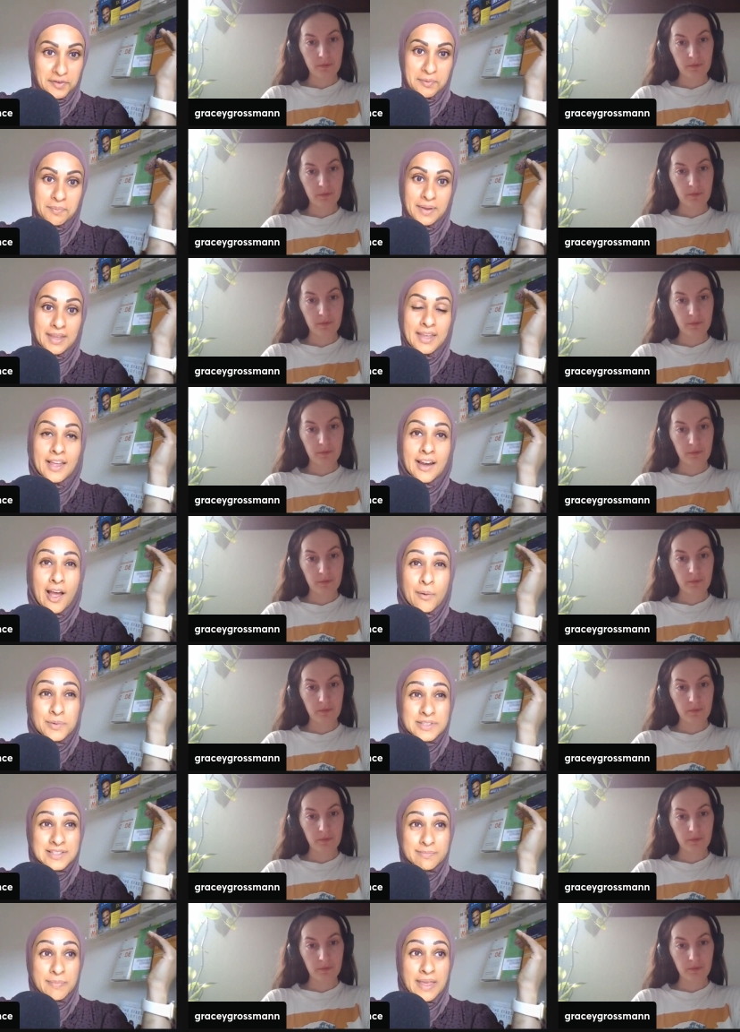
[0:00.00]
Speaker 1: for me, and I
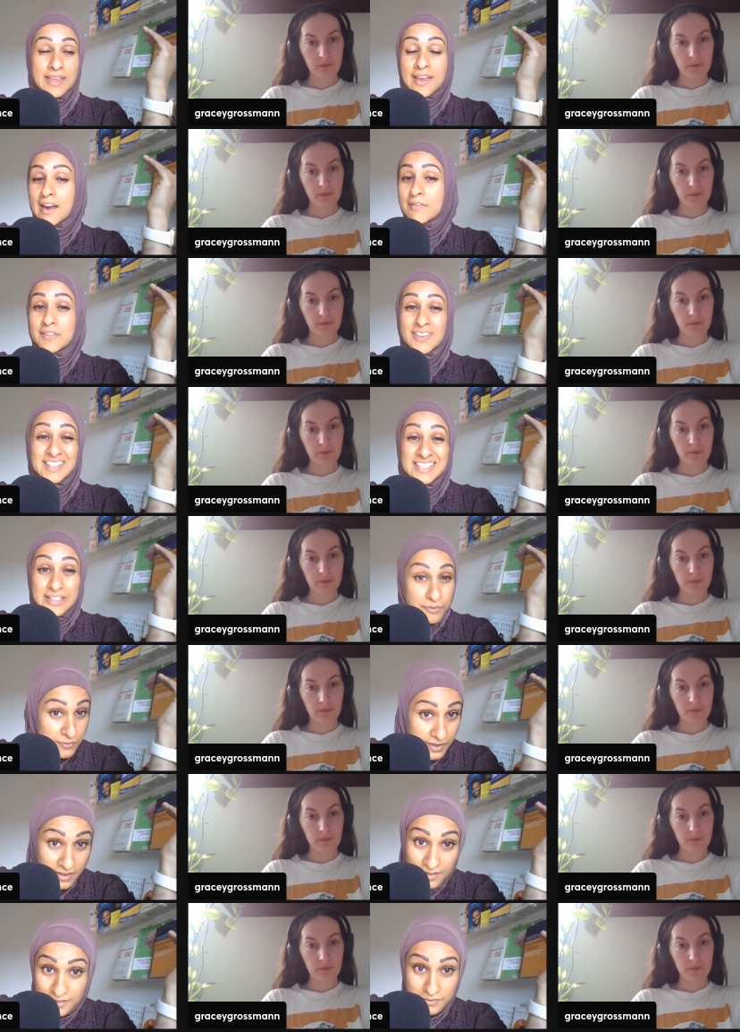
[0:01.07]
was making everything
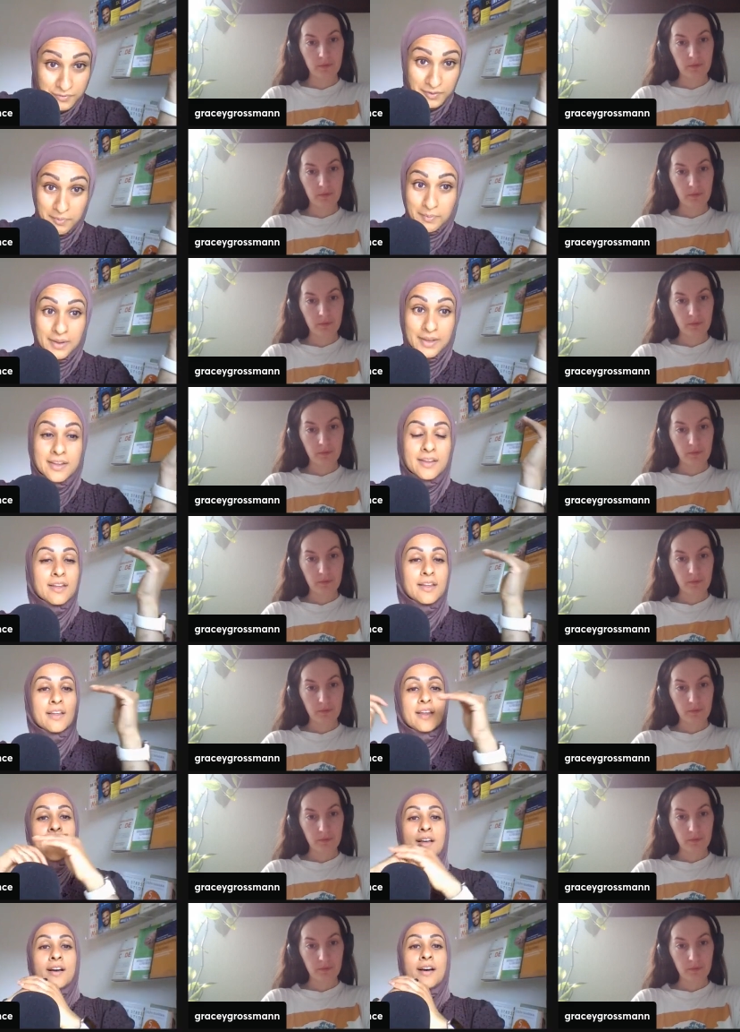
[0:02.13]
difficult for me.
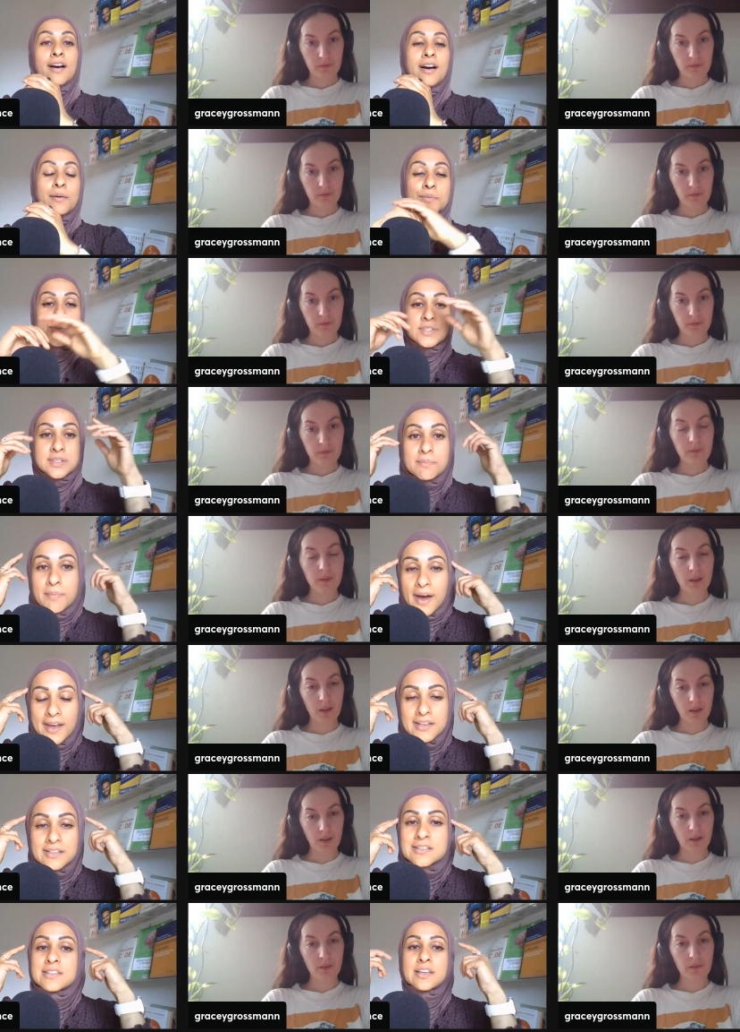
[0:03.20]
Um, so it's a yeah.
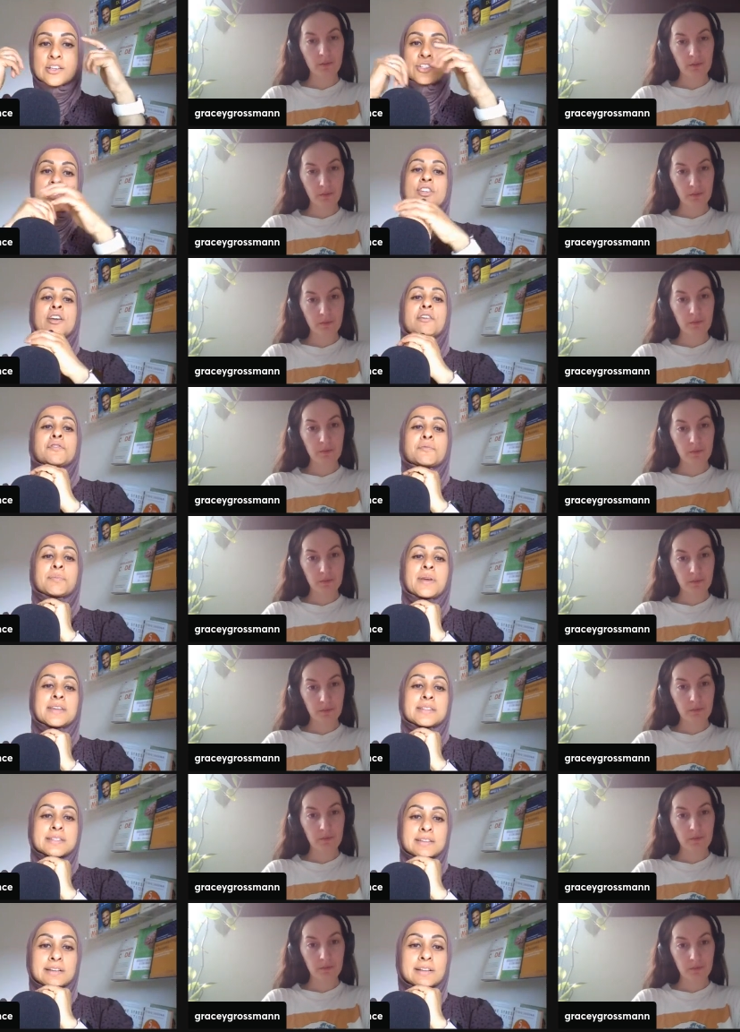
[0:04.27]
mindset,
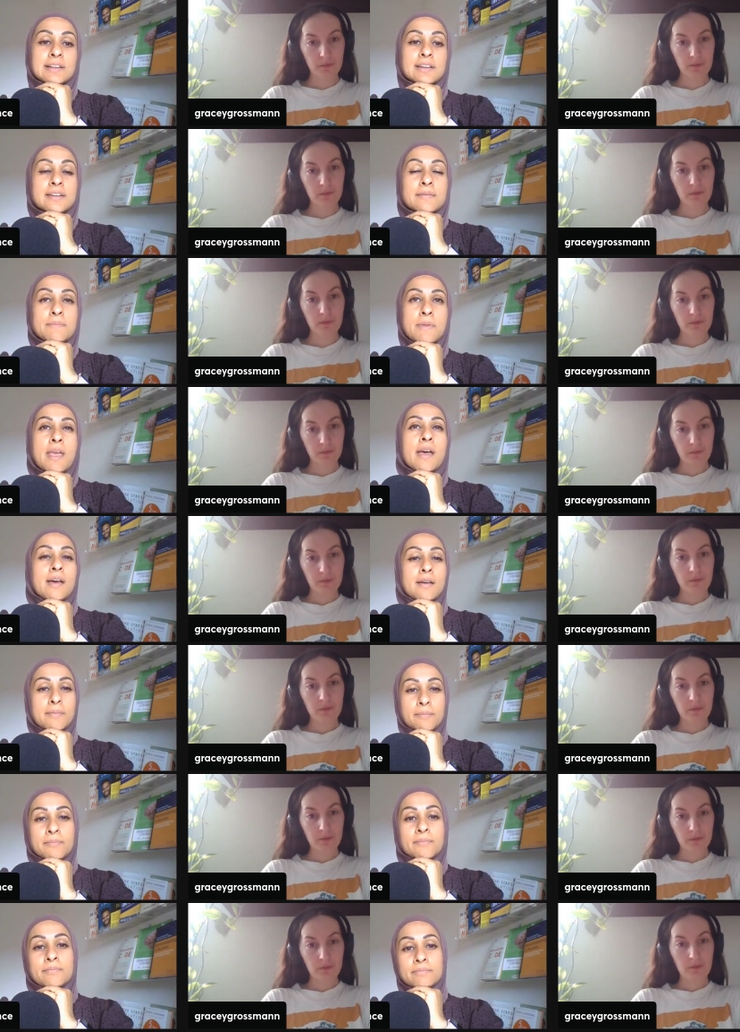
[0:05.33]
basically.
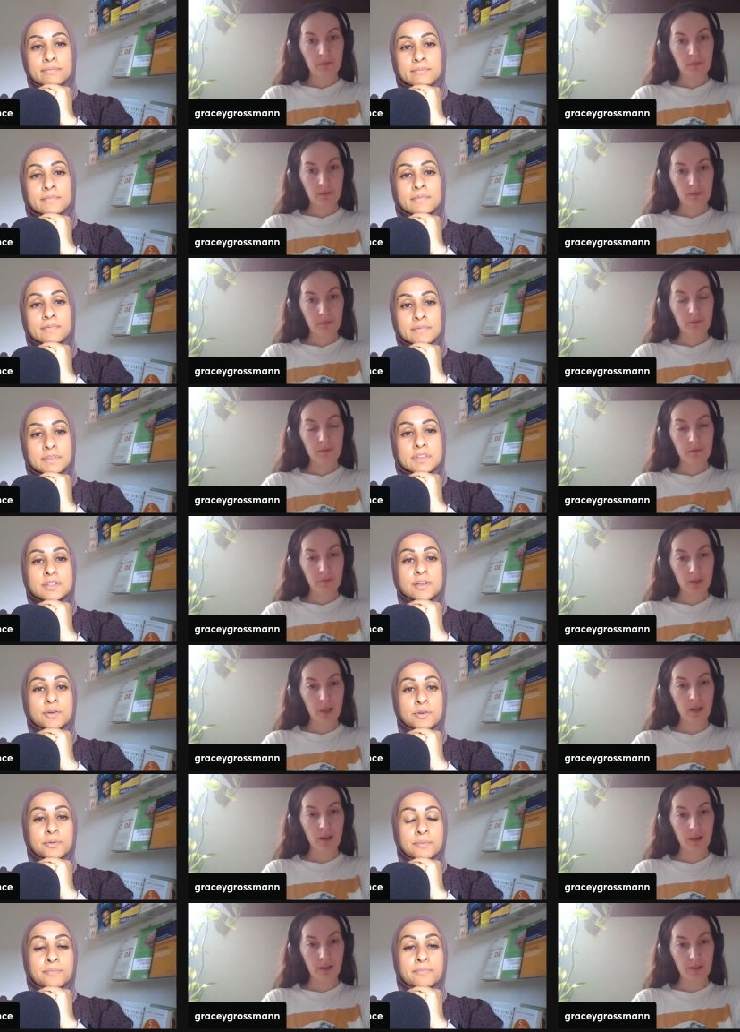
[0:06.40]
Speaker 2: Yeah.
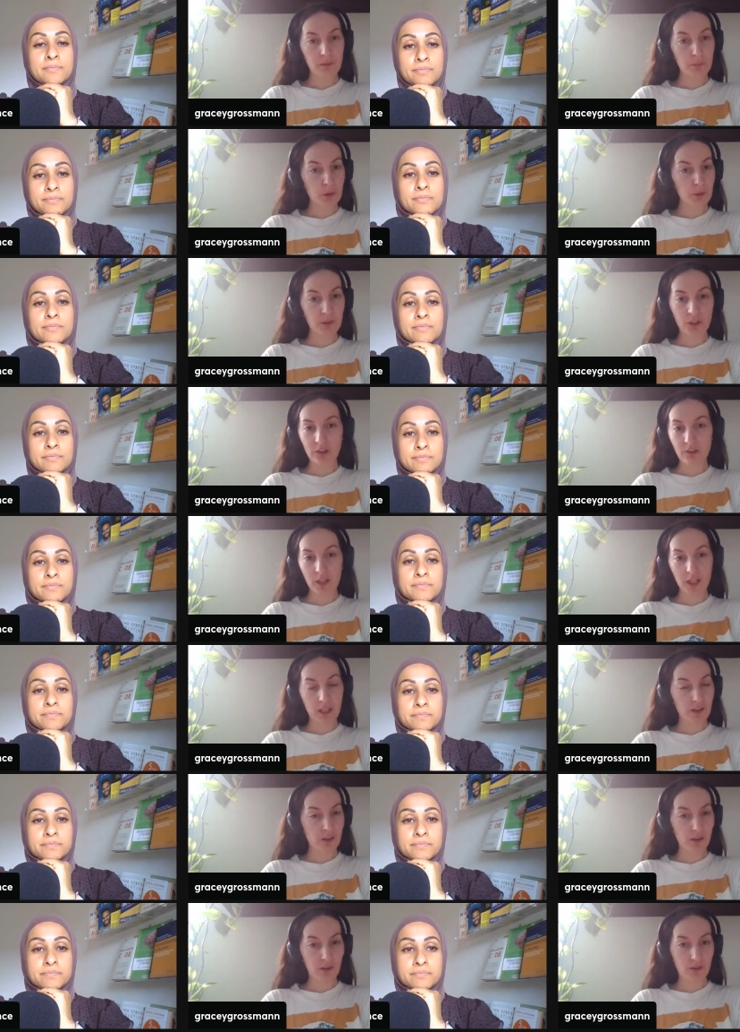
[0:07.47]
Yeah, so, the moment you
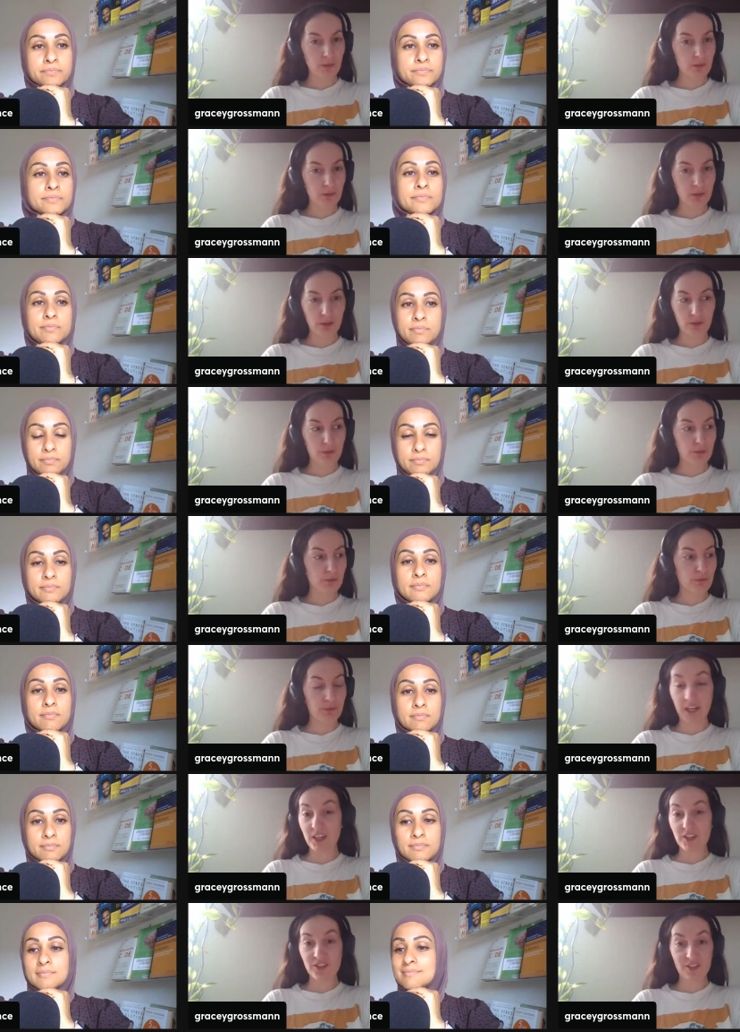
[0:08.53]
let go, you
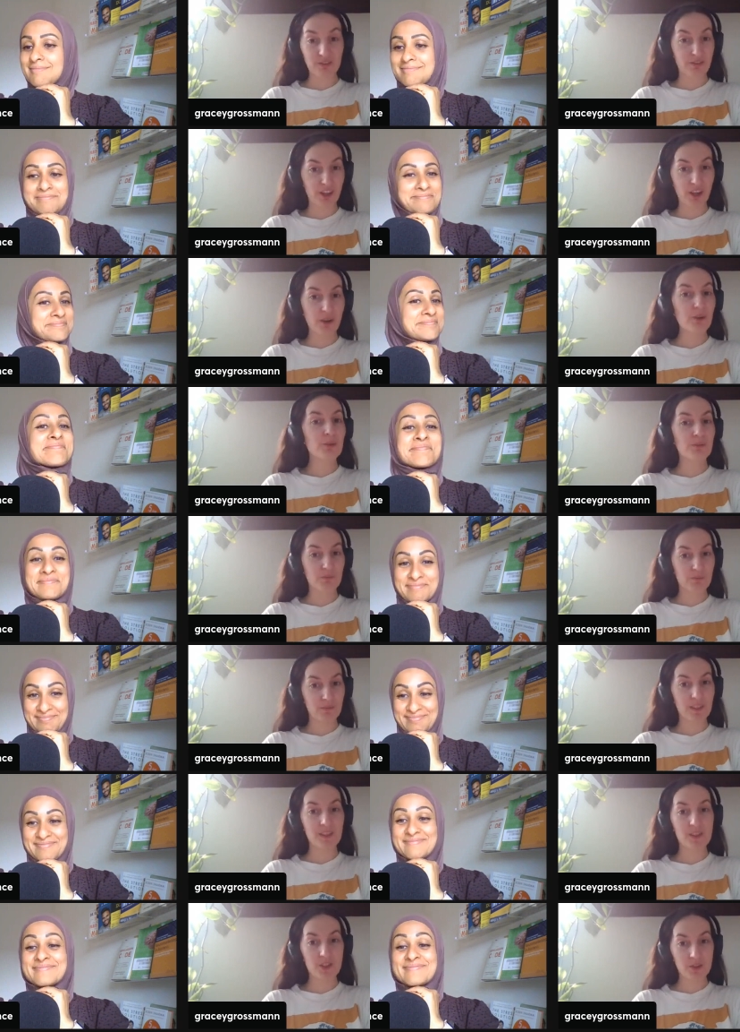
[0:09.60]
find your flow.
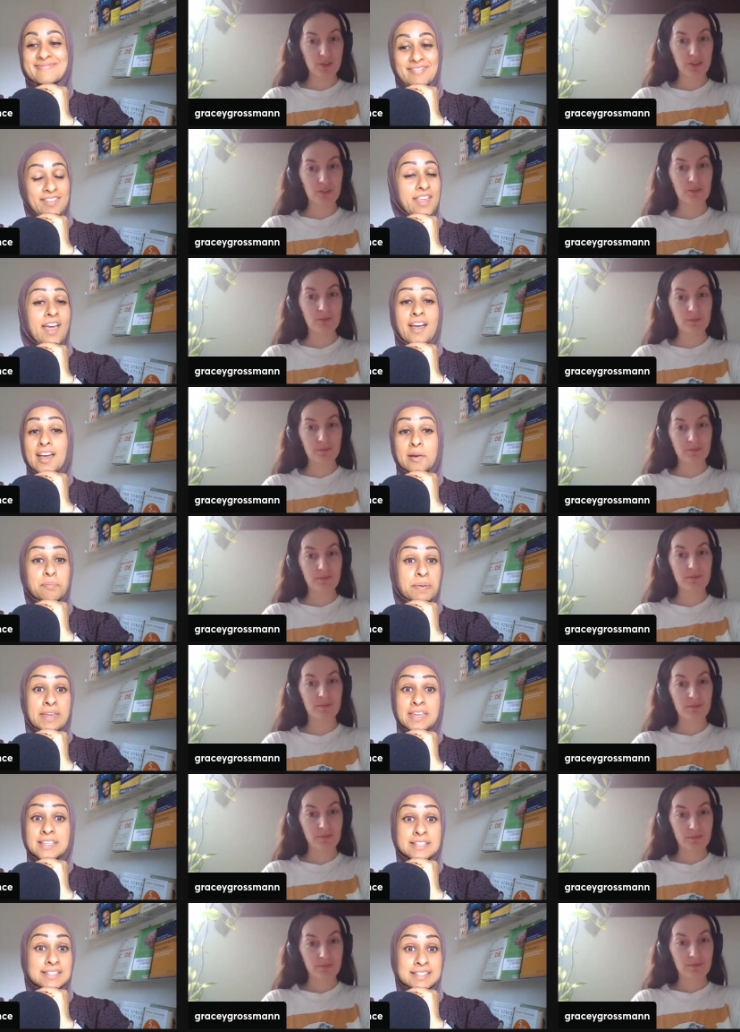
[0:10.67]
It's true. Yeah, and peace